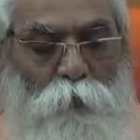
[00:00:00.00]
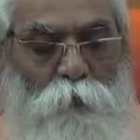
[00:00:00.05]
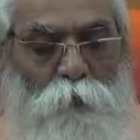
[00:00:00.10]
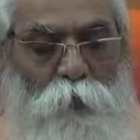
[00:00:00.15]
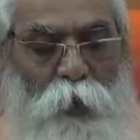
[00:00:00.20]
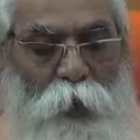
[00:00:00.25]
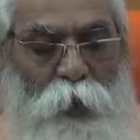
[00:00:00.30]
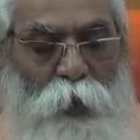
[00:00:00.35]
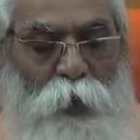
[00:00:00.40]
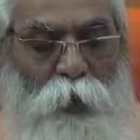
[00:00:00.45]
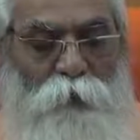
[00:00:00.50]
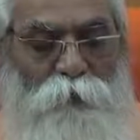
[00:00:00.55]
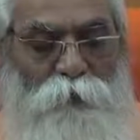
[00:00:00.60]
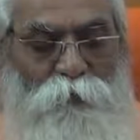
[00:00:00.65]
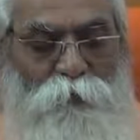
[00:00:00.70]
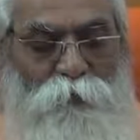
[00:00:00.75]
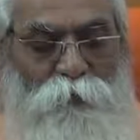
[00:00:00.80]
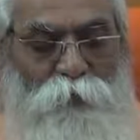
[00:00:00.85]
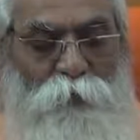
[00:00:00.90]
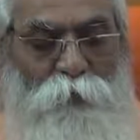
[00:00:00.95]

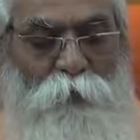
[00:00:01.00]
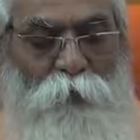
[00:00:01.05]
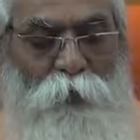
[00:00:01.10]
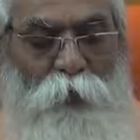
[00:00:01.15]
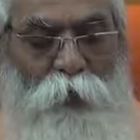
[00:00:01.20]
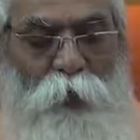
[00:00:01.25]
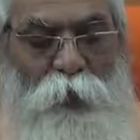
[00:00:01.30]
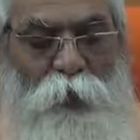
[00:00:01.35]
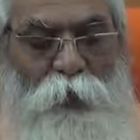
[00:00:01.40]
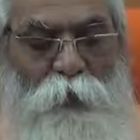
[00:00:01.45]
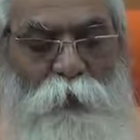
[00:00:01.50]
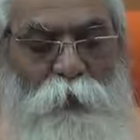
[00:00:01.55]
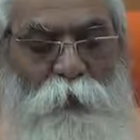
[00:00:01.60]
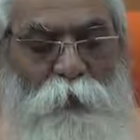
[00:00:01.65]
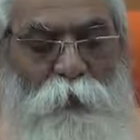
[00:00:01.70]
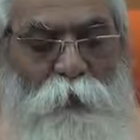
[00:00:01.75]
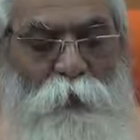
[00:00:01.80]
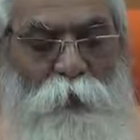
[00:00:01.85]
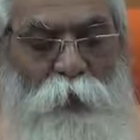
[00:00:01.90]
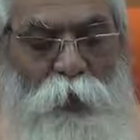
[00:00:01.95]
violence and
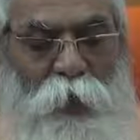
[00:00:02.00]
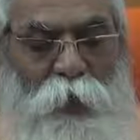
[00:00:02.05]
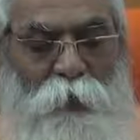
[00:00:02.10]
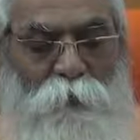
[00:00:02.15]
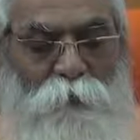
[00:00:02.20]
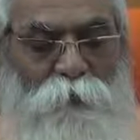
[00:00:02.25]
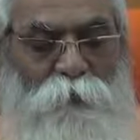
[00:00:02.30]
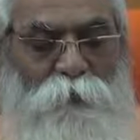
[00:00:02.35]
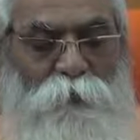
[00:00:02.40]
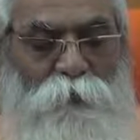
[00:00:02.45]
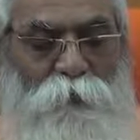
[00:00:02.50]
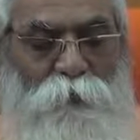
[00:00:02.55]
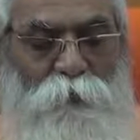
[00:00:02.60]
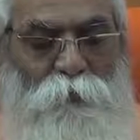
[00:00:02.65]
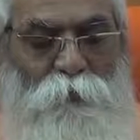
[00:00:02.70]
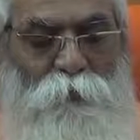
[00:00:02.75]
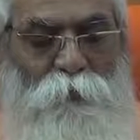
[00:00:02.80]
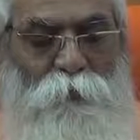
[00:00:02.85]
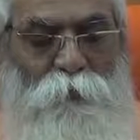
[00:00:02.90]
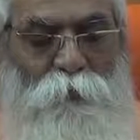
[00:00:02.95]
crimes
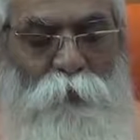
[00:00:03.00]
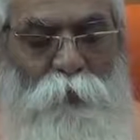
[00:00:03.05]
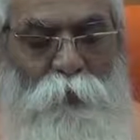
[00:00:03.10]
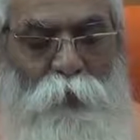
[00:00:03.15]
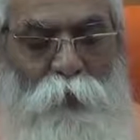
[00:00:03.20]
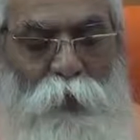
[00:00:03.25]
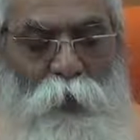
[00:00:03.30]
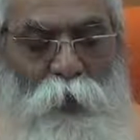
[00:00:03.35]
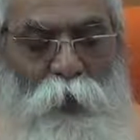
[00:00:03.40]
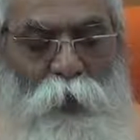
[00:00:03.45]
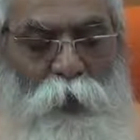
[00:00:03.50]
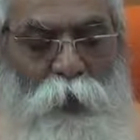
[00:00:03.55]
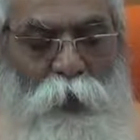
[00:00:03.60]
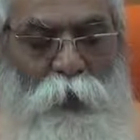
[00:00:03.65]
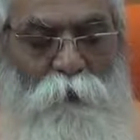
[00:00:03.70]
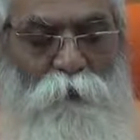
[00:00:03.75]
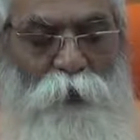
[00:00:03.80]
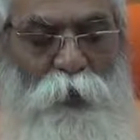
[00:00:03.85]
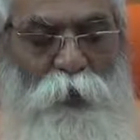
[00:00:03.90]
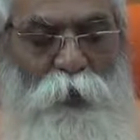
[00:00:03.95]
and
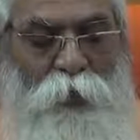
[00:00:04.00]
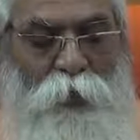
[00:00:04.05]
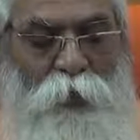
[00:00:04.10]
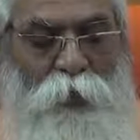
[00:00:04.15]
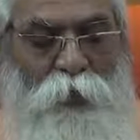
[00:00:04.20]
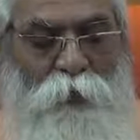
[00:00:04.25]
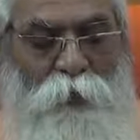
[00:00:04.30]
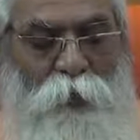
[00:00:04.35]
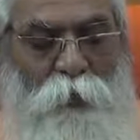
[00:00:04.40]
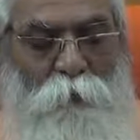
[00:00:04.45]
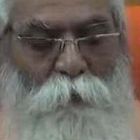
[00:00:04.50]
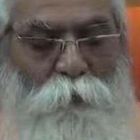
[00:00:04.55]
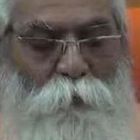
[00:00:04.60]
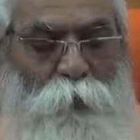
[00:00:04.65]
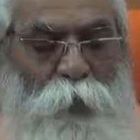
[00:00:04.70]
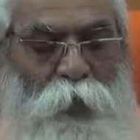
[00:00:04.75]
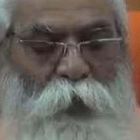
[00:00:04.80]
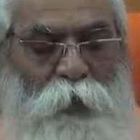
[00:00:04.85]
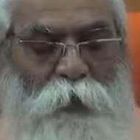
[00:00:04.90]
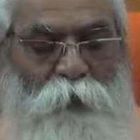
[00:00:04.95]
living in the
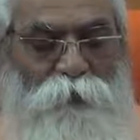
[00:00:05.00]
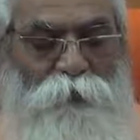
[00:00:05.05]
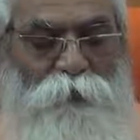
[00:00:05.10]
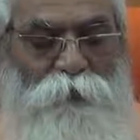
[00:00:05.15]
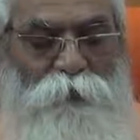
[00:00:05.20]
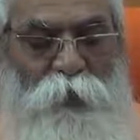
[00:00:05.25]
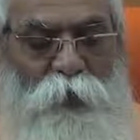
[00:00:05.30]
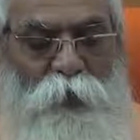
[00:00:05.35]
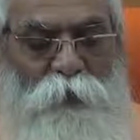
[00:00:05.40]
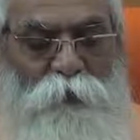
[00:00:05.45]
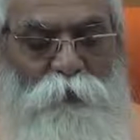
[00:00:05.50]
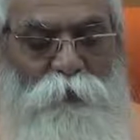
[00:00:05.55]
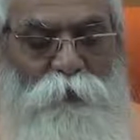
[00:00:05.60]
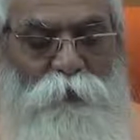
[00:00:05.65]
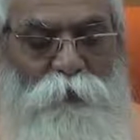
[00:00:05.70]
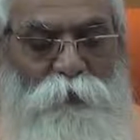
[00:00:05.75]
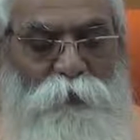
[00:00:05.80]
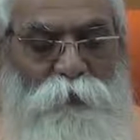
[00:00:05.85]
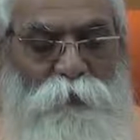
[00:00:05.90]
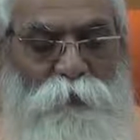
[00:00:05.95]
bad
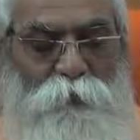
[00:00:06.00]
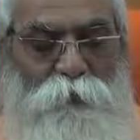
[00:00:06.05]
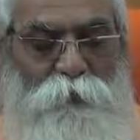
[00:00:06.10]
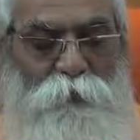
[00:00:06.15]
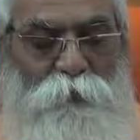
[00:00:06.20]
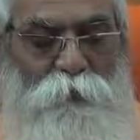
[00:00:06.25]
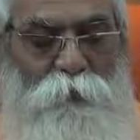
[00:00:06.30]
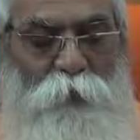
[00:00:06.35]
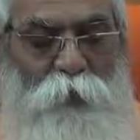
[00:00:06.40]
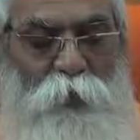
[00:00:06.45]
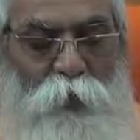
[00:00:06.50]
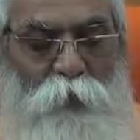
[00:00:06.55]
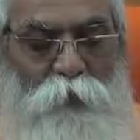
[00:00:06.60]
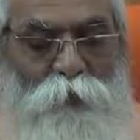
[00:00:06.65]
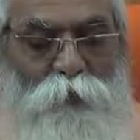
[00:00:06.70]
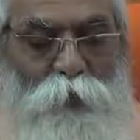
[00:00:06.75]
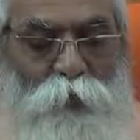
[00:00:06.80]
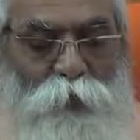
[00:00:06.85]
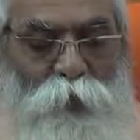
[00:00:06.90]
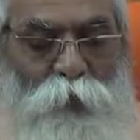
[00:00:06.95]
stage.
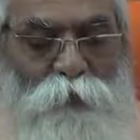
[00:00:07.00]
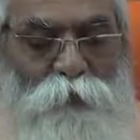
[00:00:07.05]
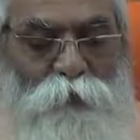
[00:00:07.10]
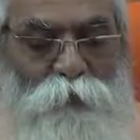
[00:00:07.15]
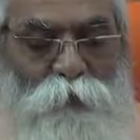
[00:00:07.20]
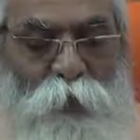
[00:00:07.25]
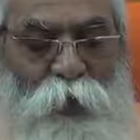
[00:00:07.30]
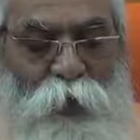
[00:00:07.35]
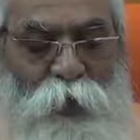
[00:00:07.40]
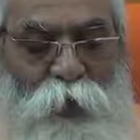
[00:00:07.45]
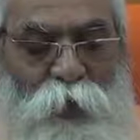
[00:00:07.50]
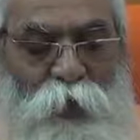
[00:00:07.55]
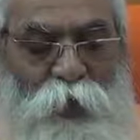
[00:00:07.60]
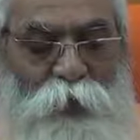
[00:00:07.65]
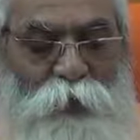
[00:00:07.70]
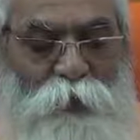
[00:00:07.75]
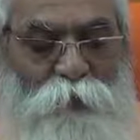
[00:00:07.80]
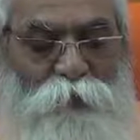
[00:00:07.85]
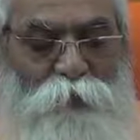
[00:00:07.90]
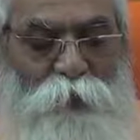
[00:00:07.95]
So this world
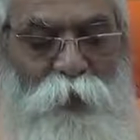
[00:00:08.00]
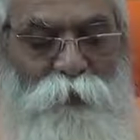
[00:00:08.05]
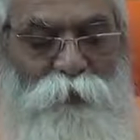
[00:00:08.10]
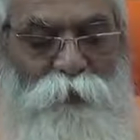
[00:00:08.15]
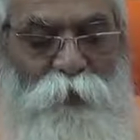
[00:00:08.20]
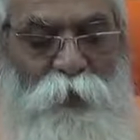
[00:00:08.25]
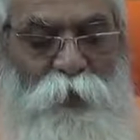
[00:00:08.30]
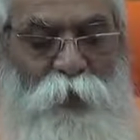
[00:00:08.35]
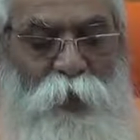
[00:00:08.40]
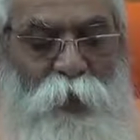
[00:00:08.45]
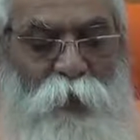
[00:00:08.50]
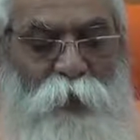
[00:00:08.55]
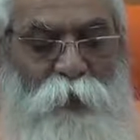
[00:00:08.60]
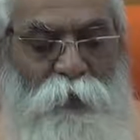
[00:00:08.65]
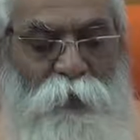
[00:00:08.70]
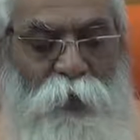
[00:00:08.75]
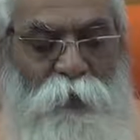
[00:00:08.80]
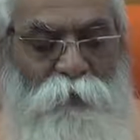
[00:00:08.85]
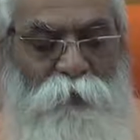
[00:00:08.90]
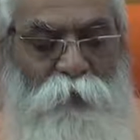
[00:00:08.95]
is facing
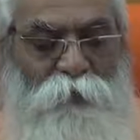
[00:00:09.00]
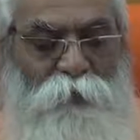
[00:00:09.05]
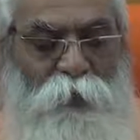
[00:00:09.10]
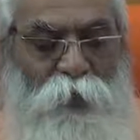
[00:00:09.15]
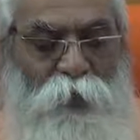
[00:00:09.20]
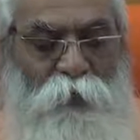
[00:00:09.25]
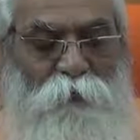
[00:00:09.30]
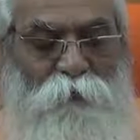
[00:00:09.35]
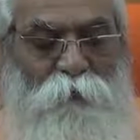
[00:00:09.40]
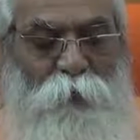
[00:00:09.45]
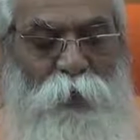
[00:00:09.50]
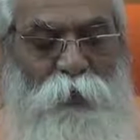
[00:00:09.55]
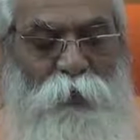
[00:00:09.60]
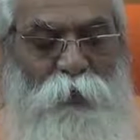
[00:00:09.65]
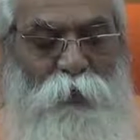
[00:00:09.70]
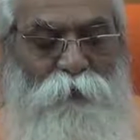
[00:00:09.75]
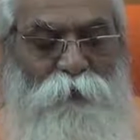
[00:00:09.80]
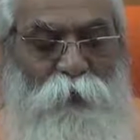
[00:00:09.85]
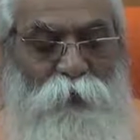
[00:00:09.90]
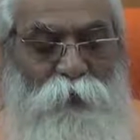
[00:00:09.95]
unnecessary
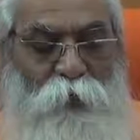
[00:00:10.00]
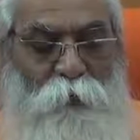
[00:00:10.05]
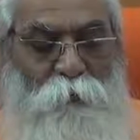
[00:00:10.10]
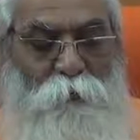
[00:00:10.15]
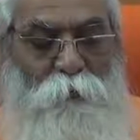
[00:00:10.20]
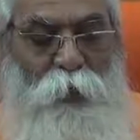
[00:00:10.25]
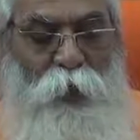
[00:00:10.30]
battles and the